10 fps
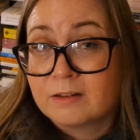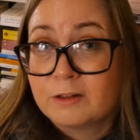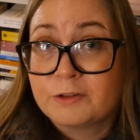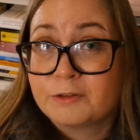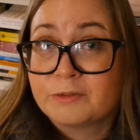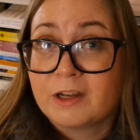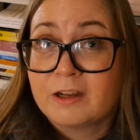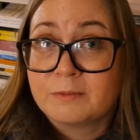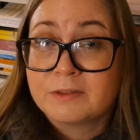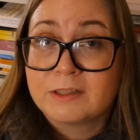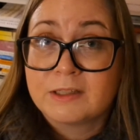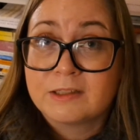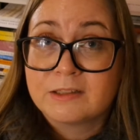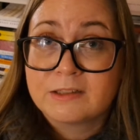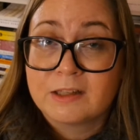lot of times
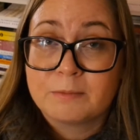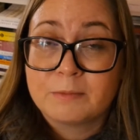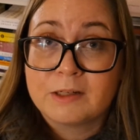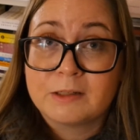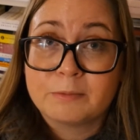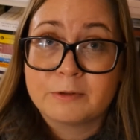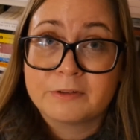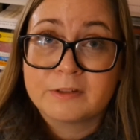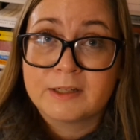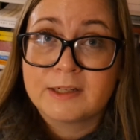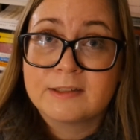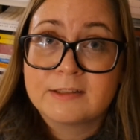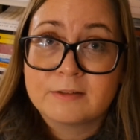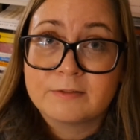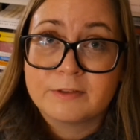is Emily
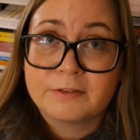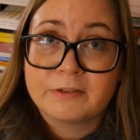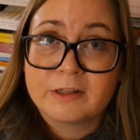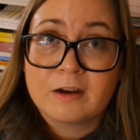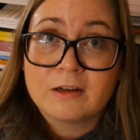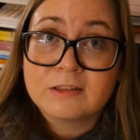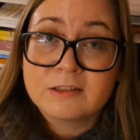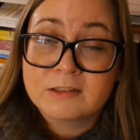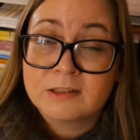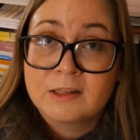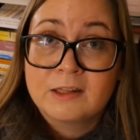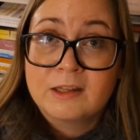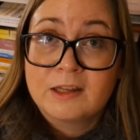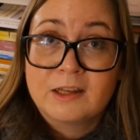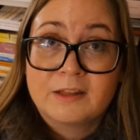Bronte's Wuthering Heights,
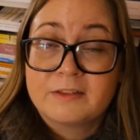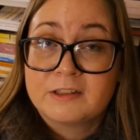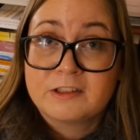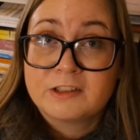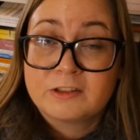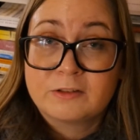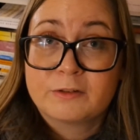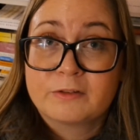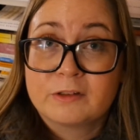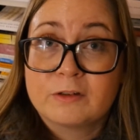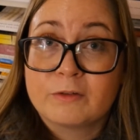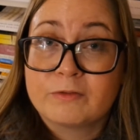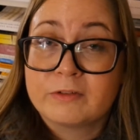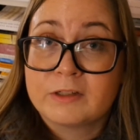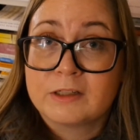and there's nothing
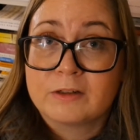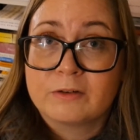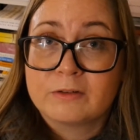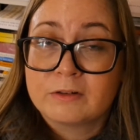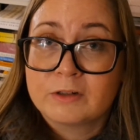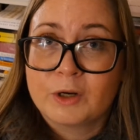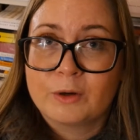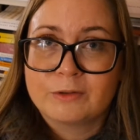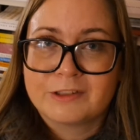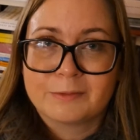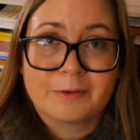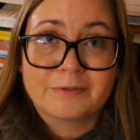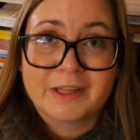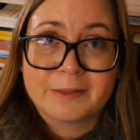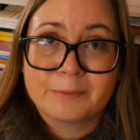comforting or cozy
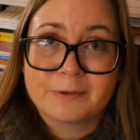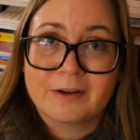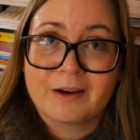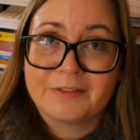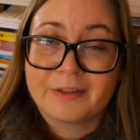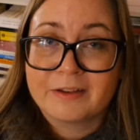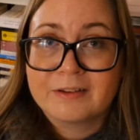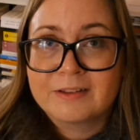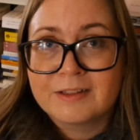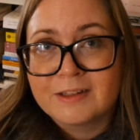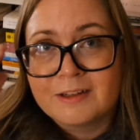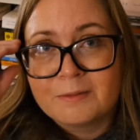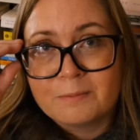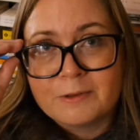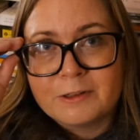about that book either.
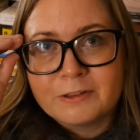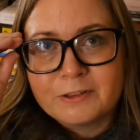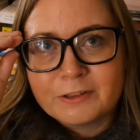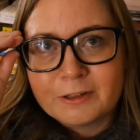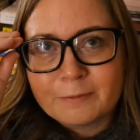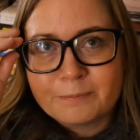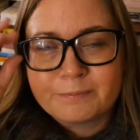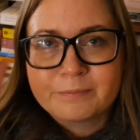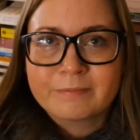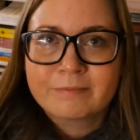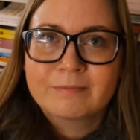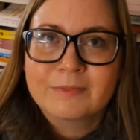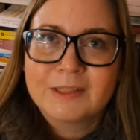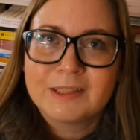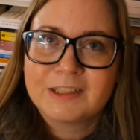But
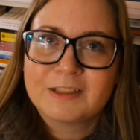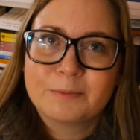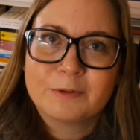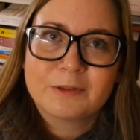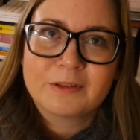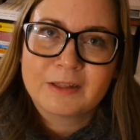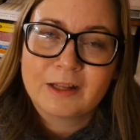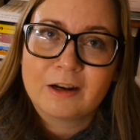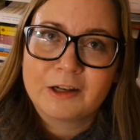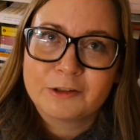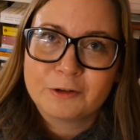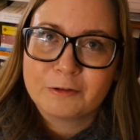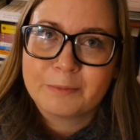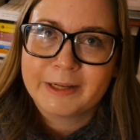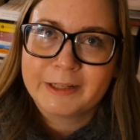it's a book that I like to
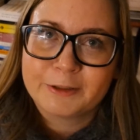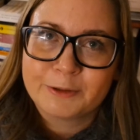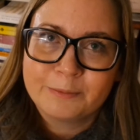go back to.